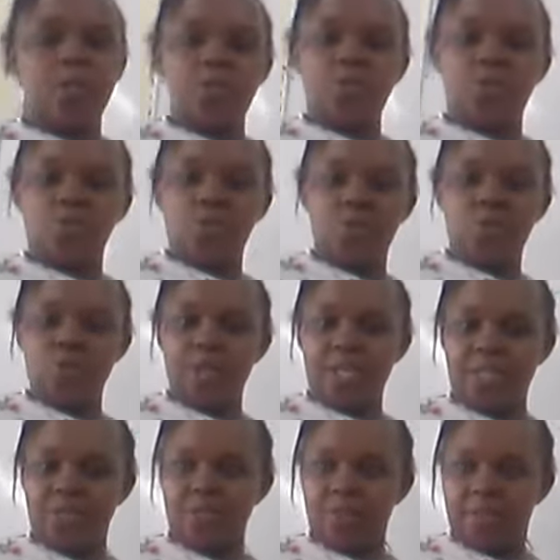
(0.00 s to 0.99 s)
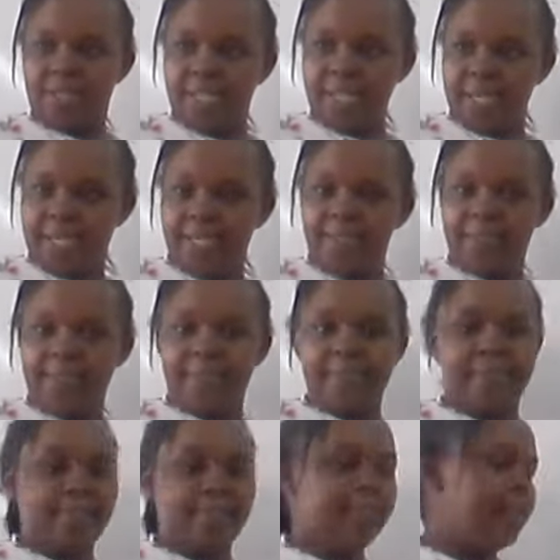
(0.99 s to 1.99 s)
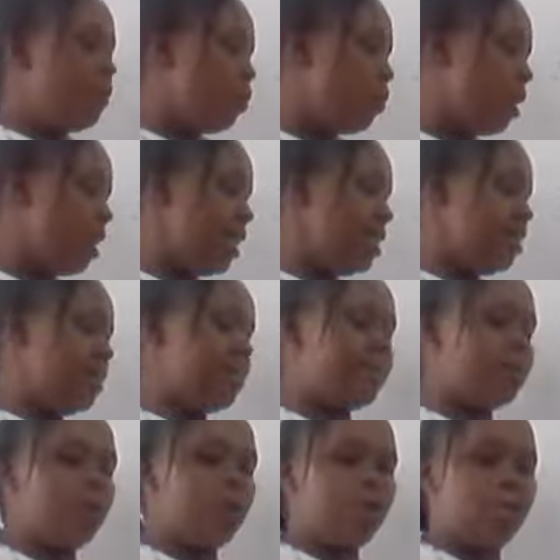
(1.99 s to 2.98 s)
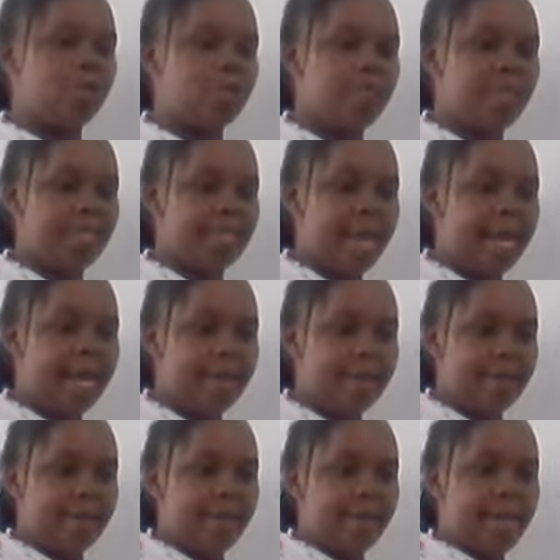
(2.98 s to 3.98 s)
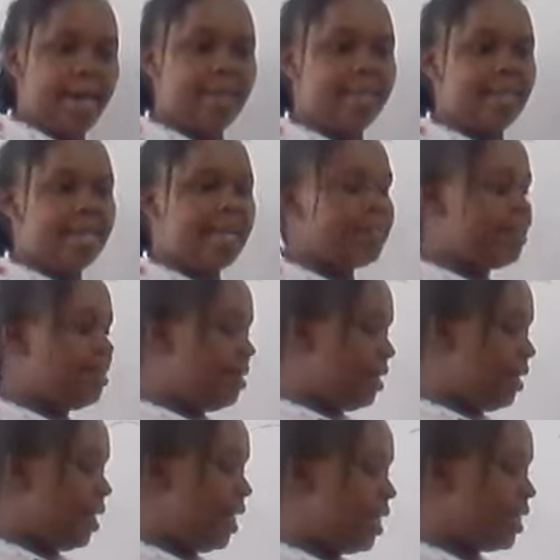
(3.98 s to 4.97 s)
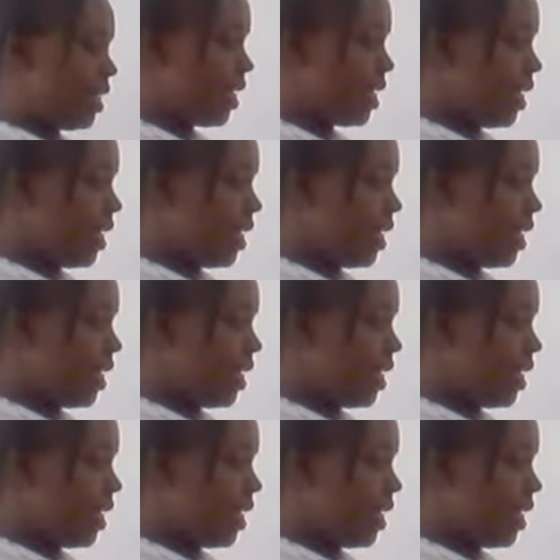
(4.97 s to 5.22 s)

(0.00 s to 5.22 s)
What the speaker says: going to do your stock taking? When is it going to be done? And the last thing is the